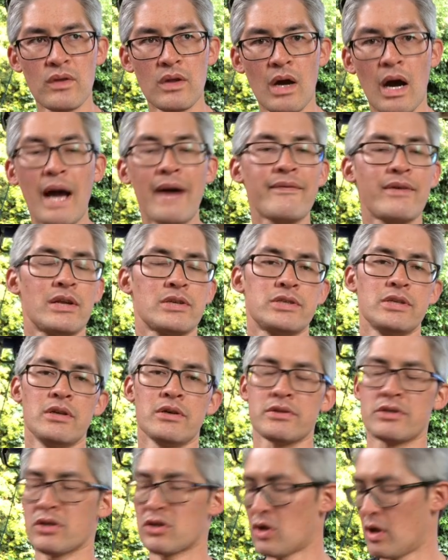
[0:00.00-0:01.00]
I haven't actually
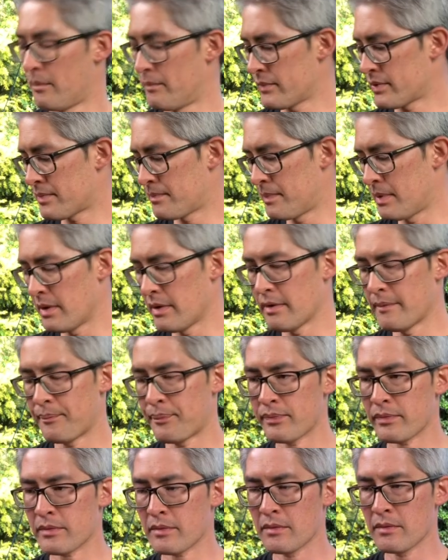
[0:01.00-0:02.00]
looked at comps, but
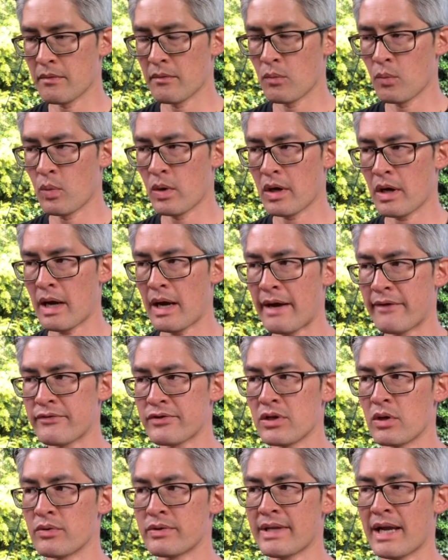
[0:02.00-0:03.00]
when I have
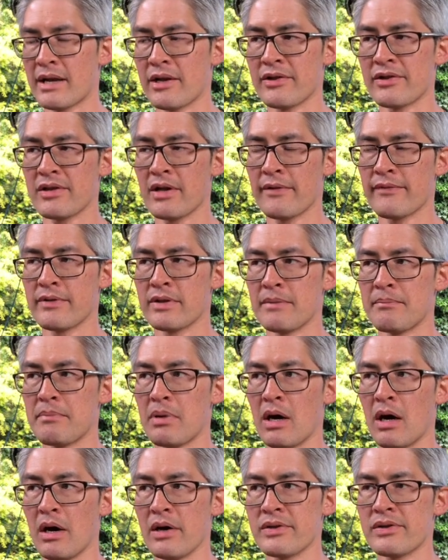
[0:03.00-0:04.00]
sold Denon stuff in the
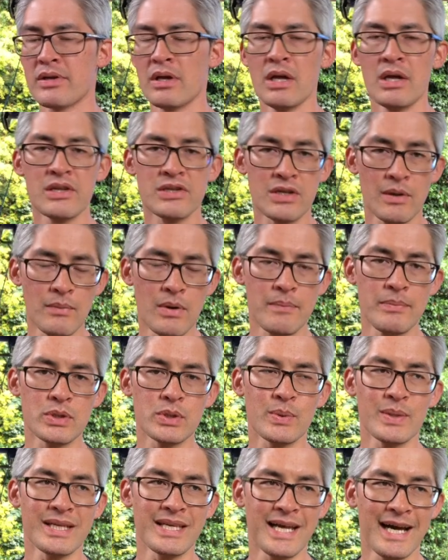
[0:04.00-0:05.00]
past, somewhere
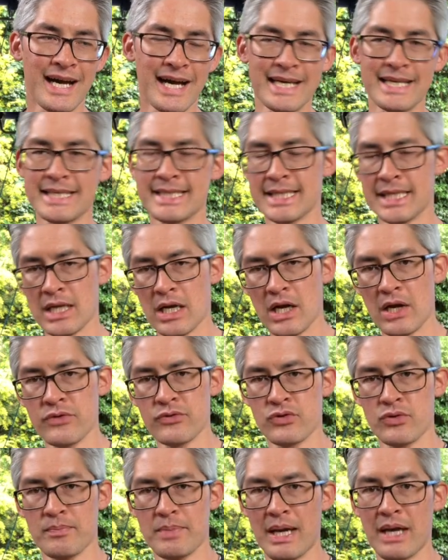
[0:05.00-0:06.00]
between £80
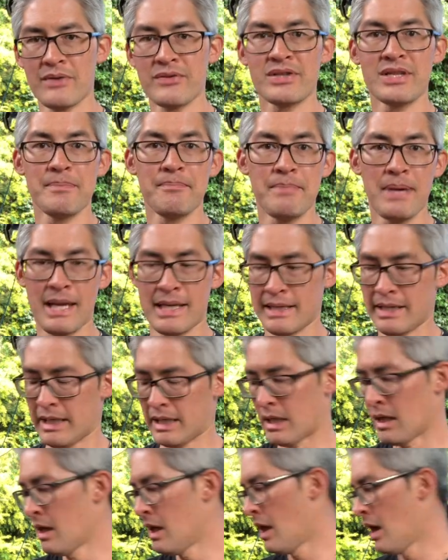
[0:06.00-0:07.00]
and £100, depending.